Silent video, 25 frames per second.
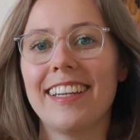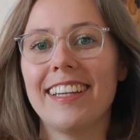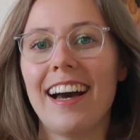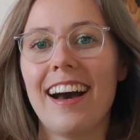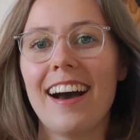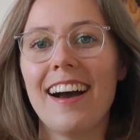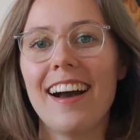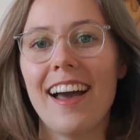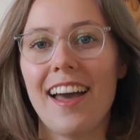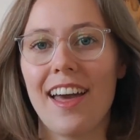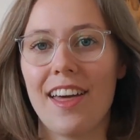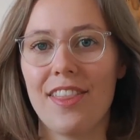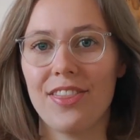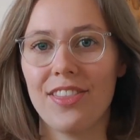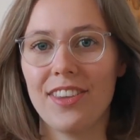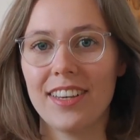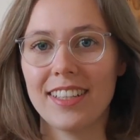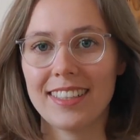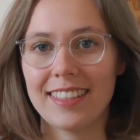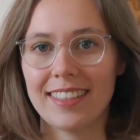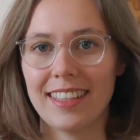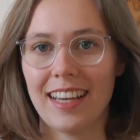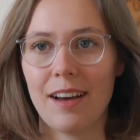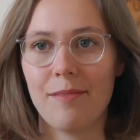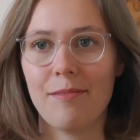Alina, and
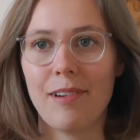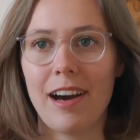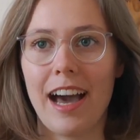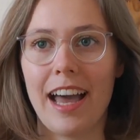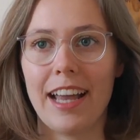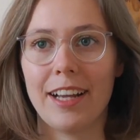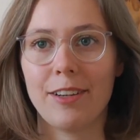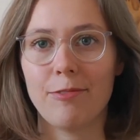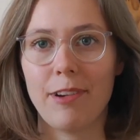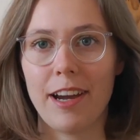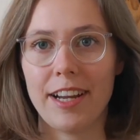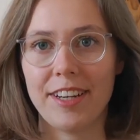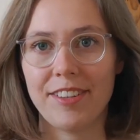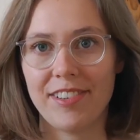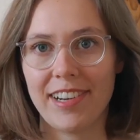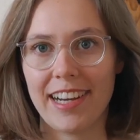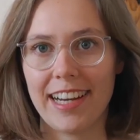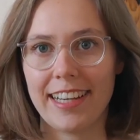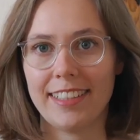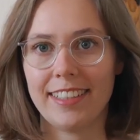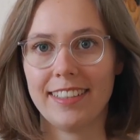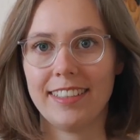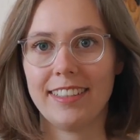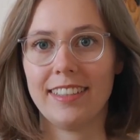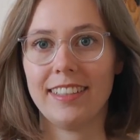this summer I
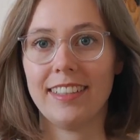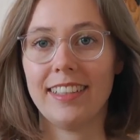graduated